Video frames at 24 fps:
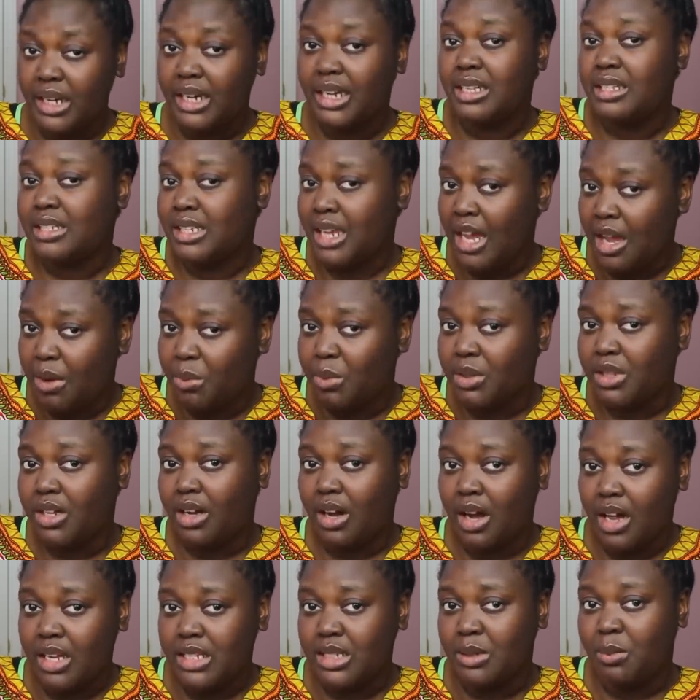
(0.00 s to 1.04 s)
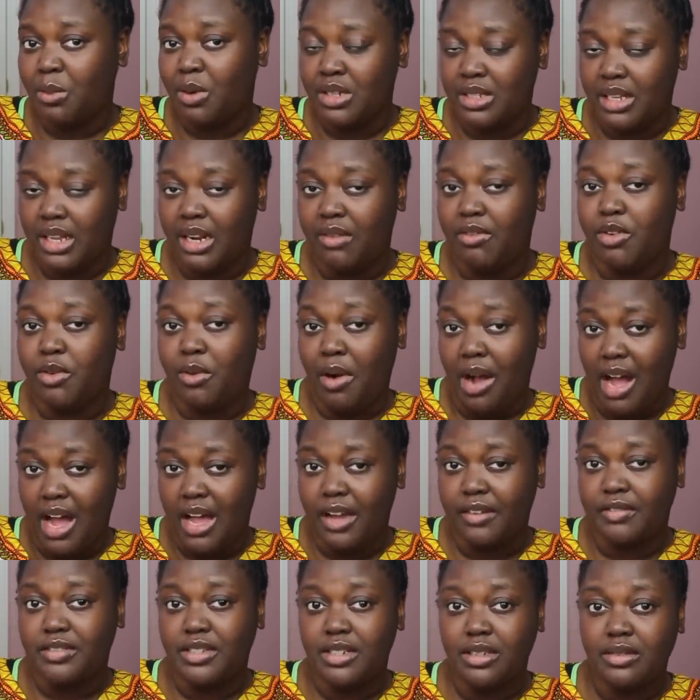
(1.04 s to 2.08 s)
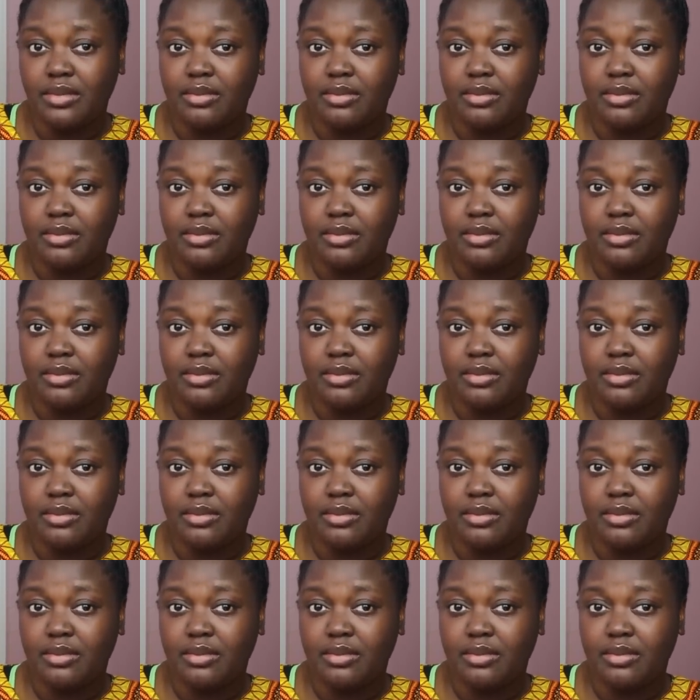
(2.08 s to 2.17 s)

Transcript: content with the Costa boys that have arrived.